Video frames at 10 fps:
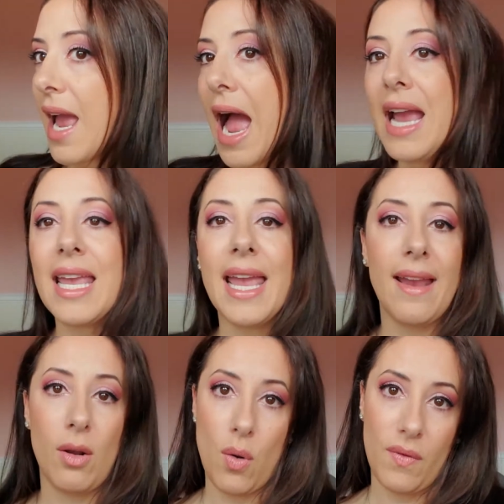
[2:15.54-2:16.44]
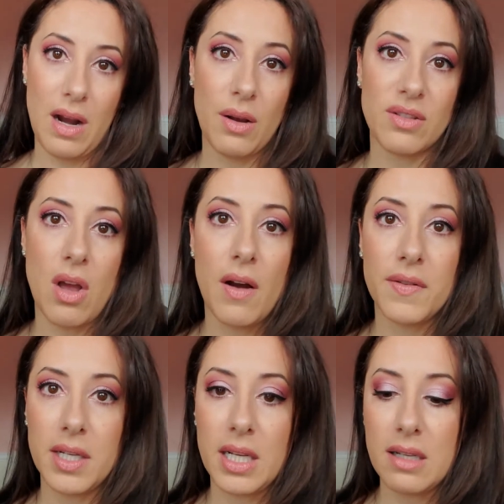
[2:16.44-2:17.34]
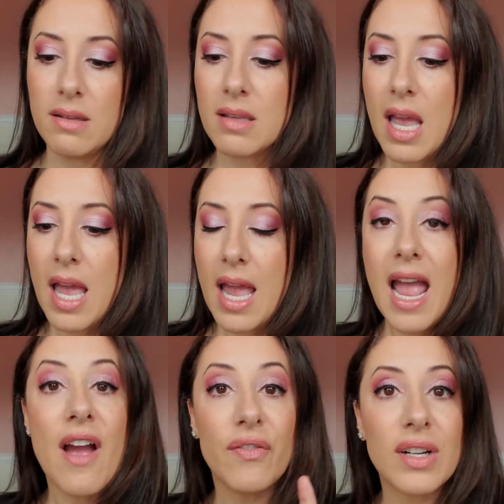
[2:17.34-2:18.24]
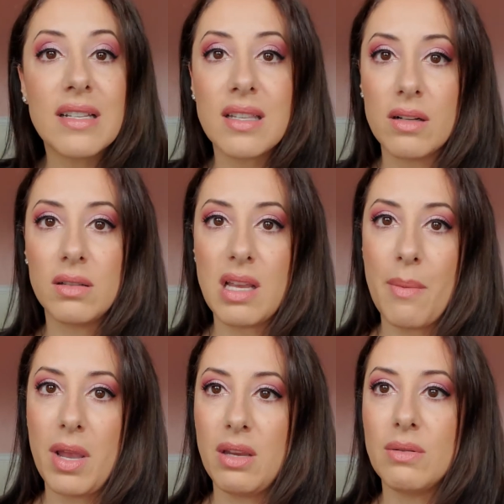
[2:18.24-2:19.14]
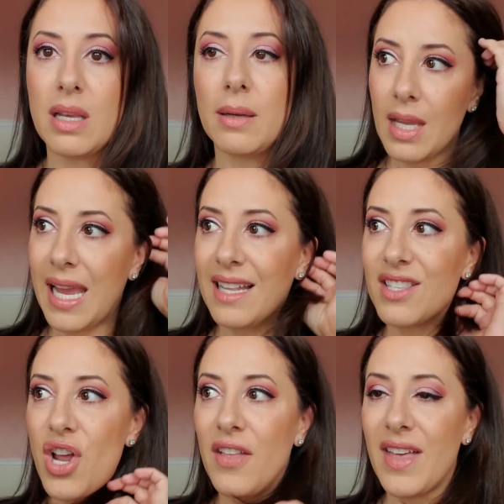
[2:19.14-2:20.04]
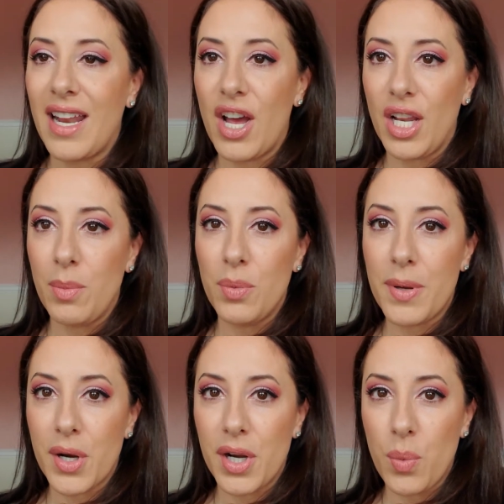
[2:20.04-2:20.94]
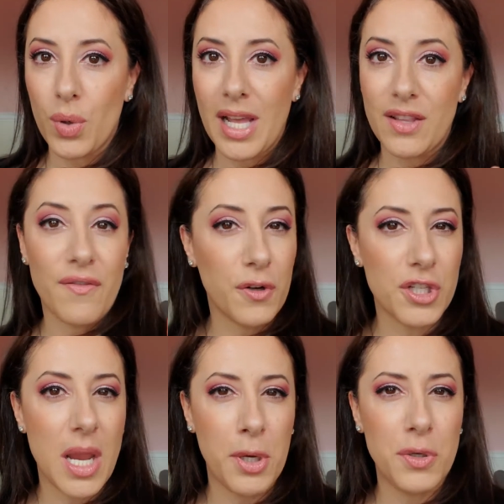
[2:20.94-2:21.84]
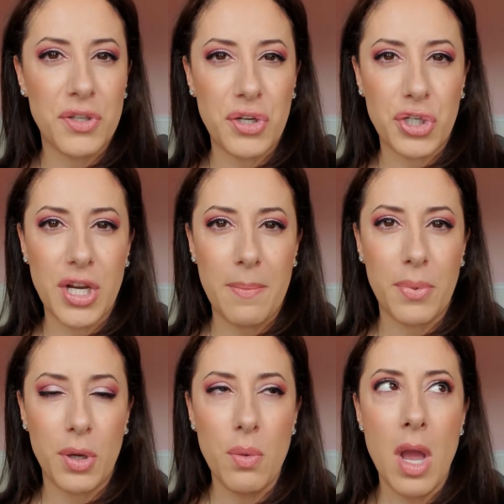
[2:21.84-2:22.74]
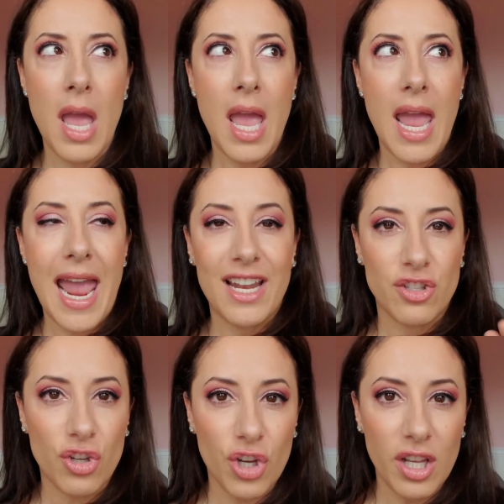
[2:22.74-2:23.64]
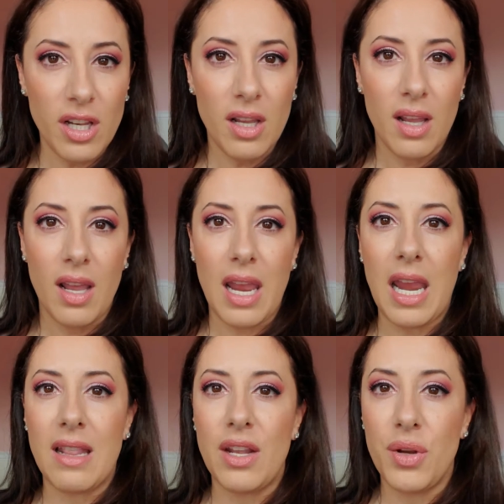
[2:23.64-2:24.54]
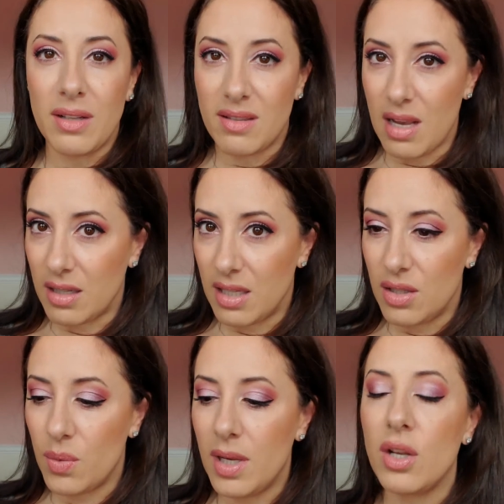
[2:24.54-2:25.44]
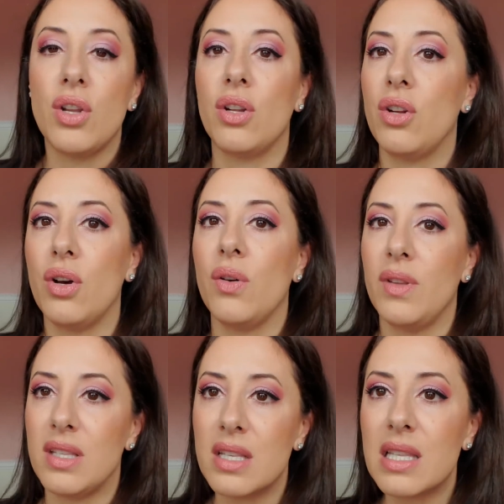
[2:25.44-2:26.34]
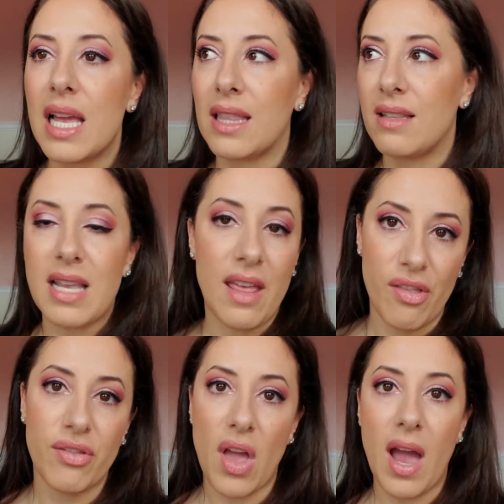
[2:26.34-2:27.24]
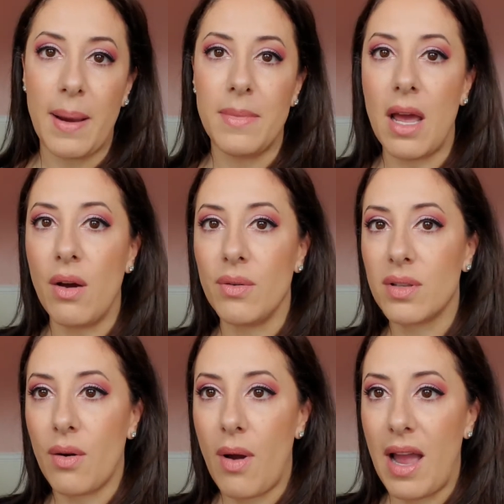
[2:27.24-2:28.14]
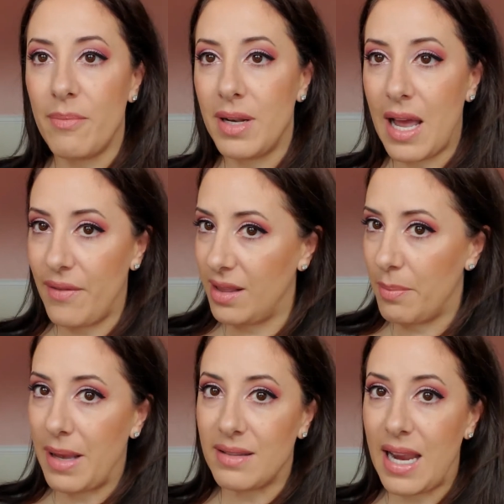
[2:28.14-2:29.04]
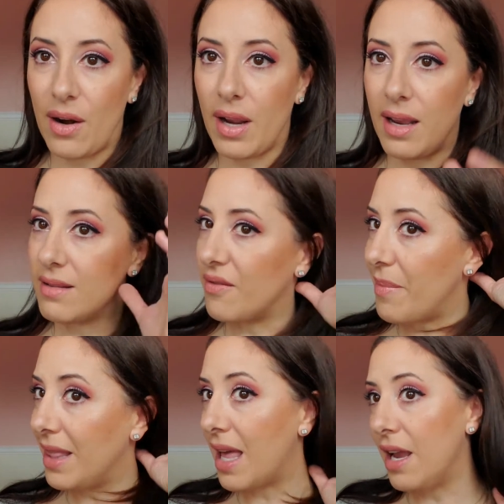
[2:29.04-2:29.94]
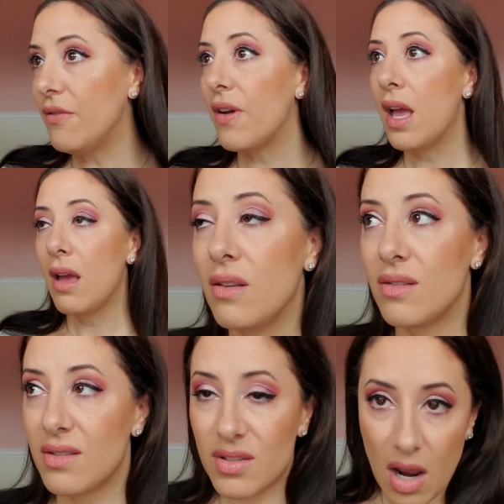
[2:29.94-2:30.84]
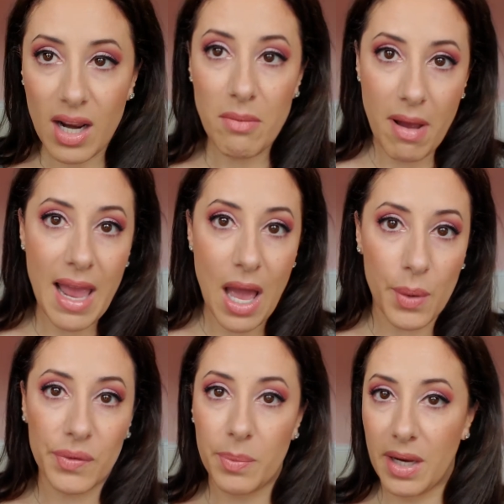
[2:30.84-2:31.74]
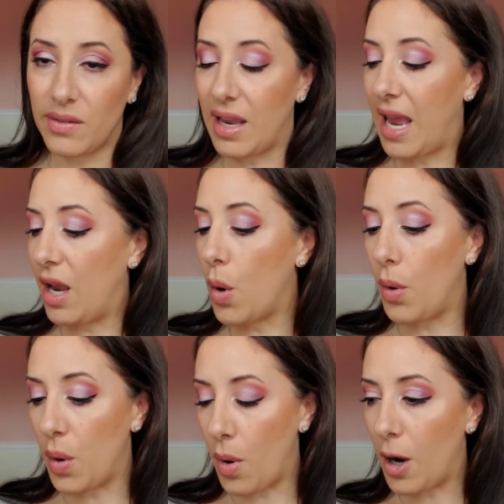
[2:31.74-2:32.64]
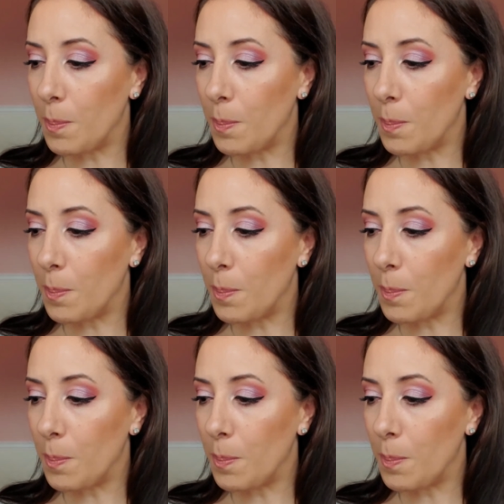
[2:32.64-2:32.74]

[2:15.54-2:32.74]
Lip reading: can't get over how soft it is every single time I use it. It's not that honeymoon period where like the first time you use your shampoo and it's good and then you get sucked into it. No. This is like the 10th time now. So I've been having the best hair days of my life stuck in my house because I can't go anywhere.